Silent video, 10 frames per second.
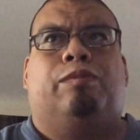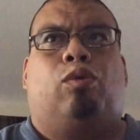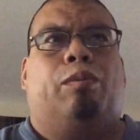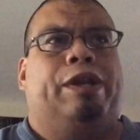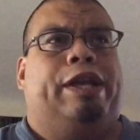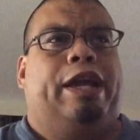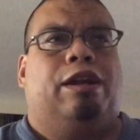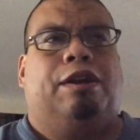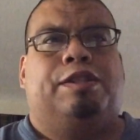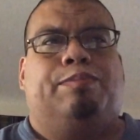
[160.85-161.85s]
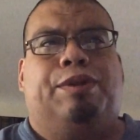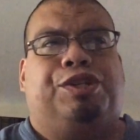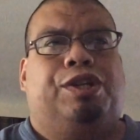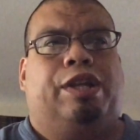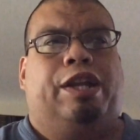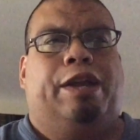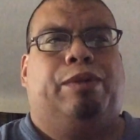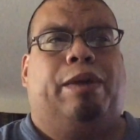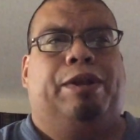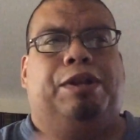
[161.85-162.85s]
Mormon kid on his mission and
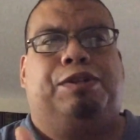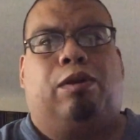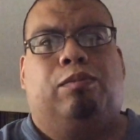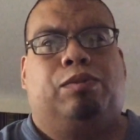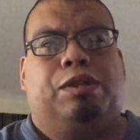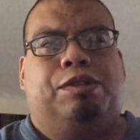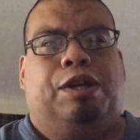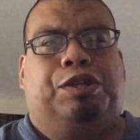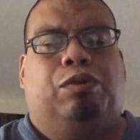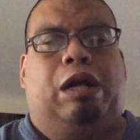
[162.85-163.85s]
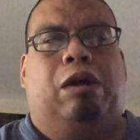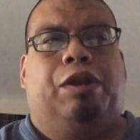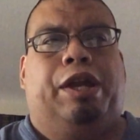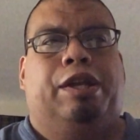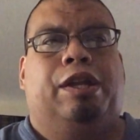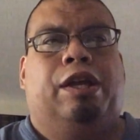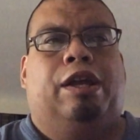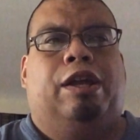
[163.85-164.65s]
him coming to terms with his sexuality. And